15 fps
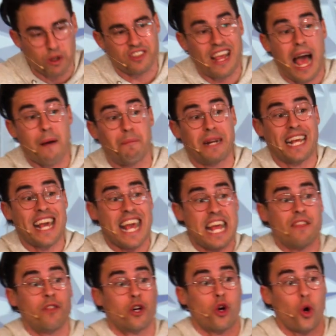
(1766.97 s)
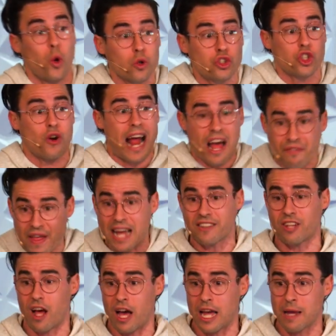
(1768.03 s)
what's happening in the culture at that
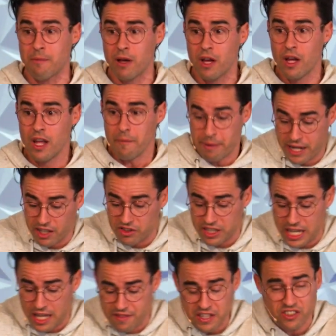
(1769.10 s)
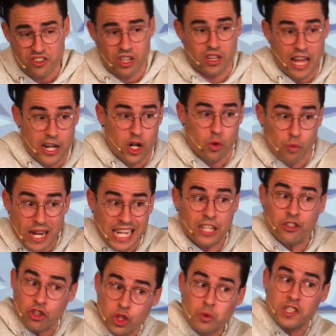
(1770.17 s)
time because again, this is a letter written
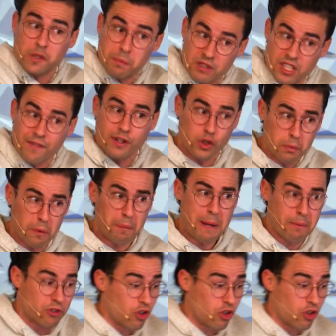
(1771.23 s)
to a specific group of people.